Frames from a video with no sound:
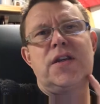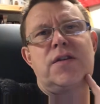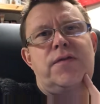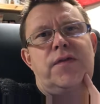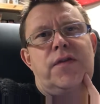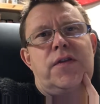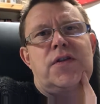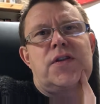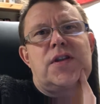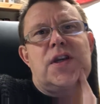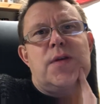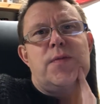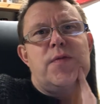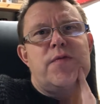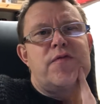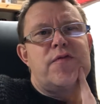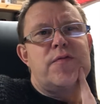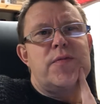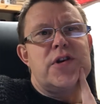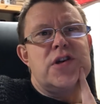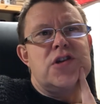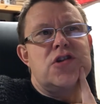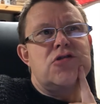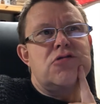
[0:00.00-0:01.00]
for the same
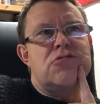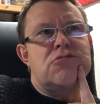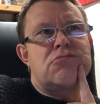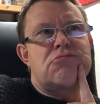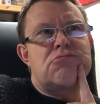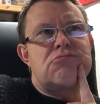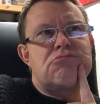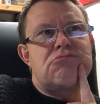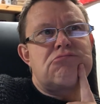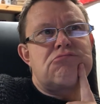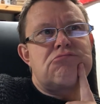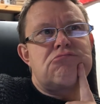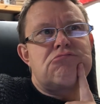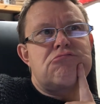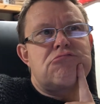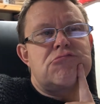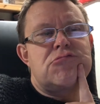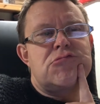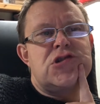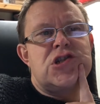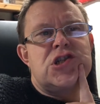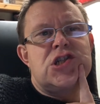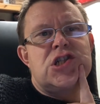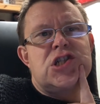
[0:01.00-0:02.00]
information.
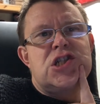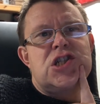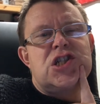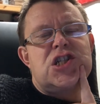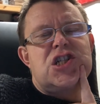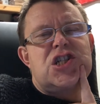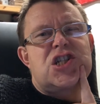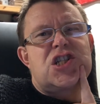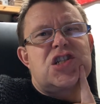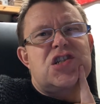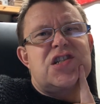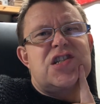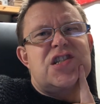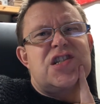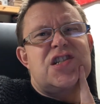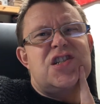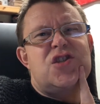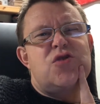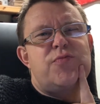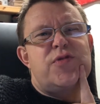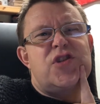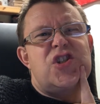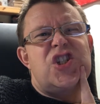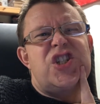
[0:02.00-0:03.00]
So that's a
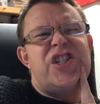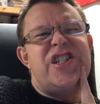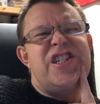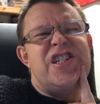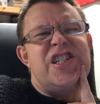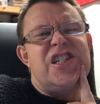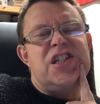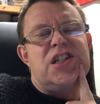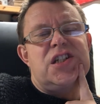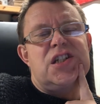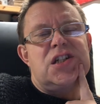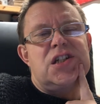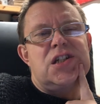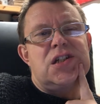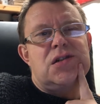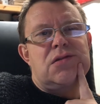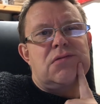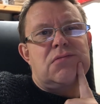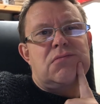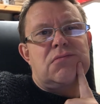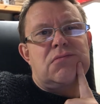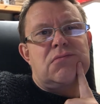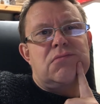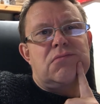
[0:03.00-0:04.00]
little bit cheeky, isn't it?
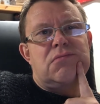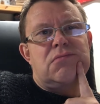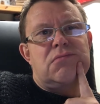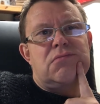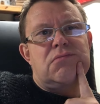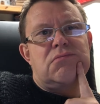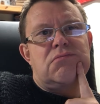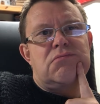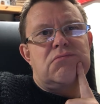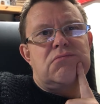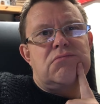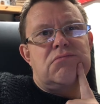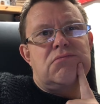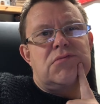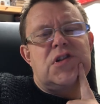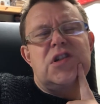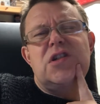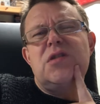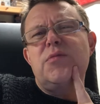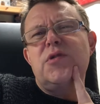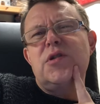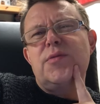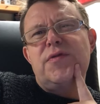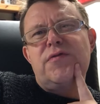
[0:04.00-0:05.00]
Now, I
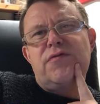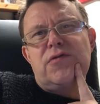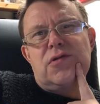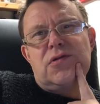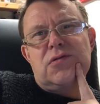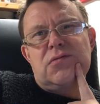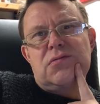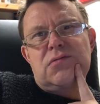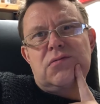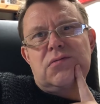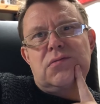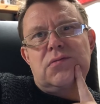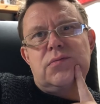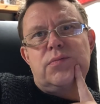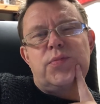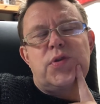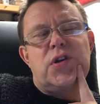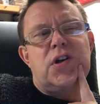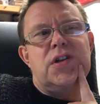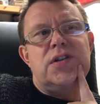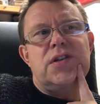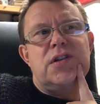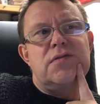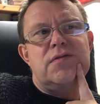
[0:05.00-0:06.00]
might be wrong, but
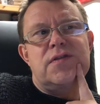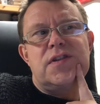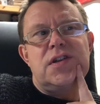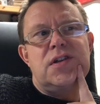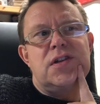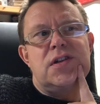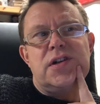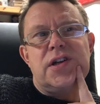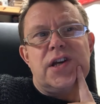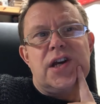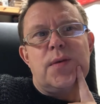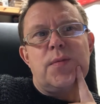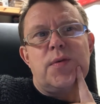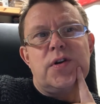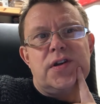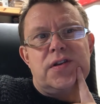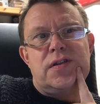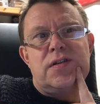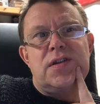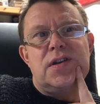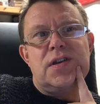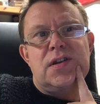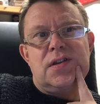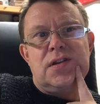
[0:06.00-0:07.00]
I don't think I am. I
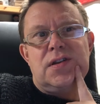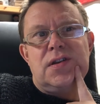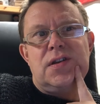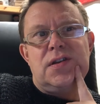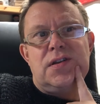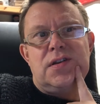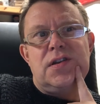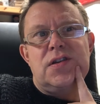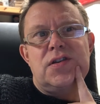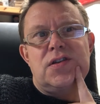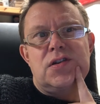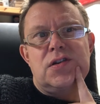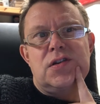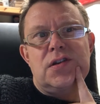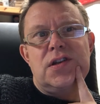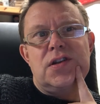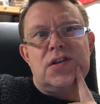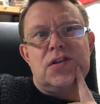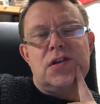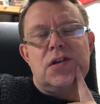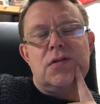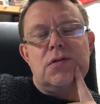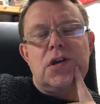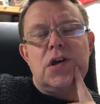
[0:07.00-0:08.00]
think it's
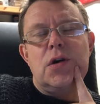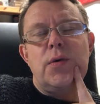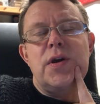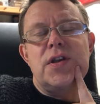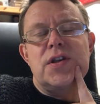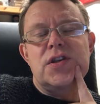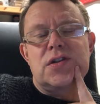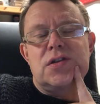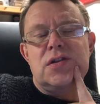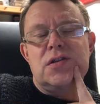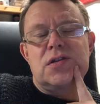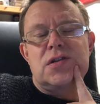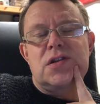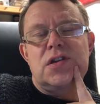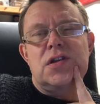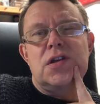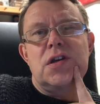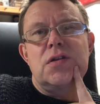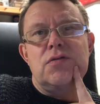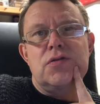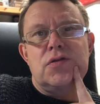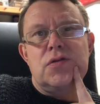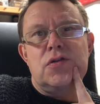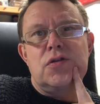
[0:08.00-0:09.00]
no coincidence they
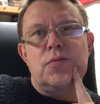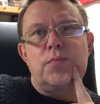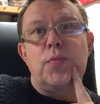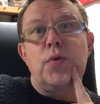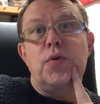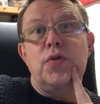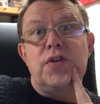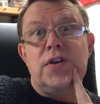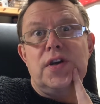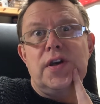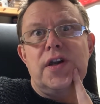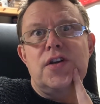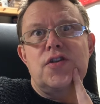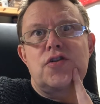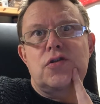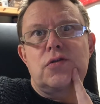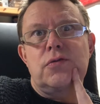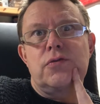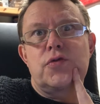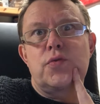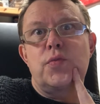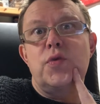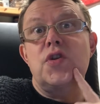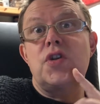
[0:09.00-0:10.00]
don't do the body
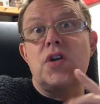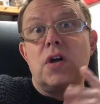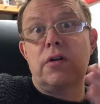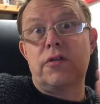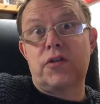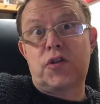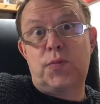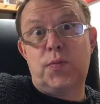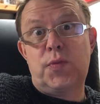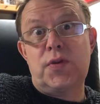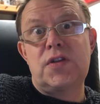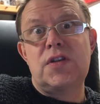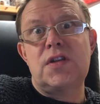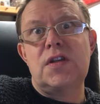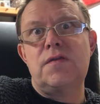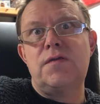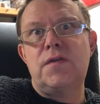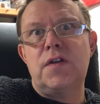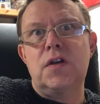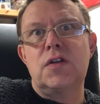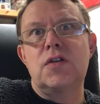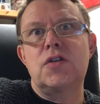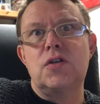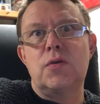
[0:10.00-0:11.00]
electricals, which are
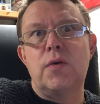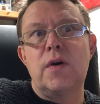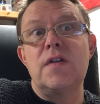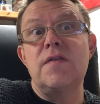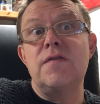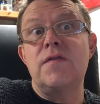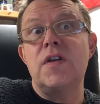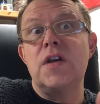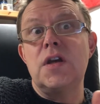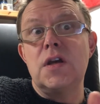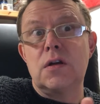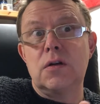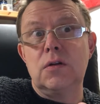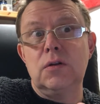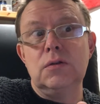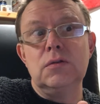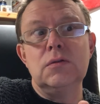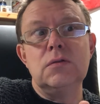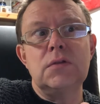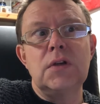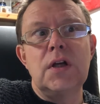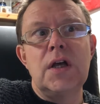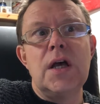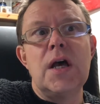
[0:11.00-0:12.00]
specific to a vehicle,
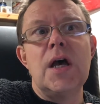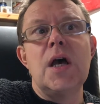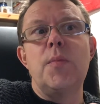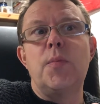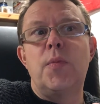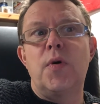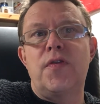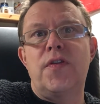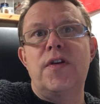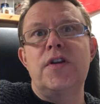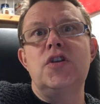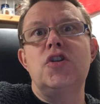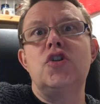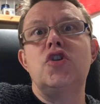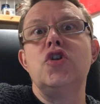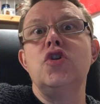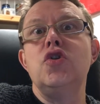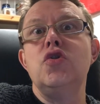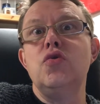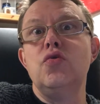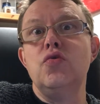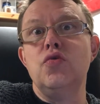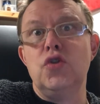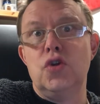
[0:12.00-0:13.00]
but they
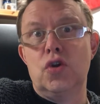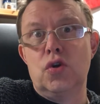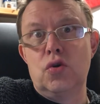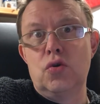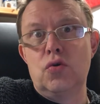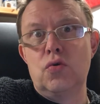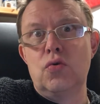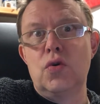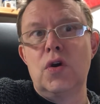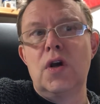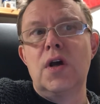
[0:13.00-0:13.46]
do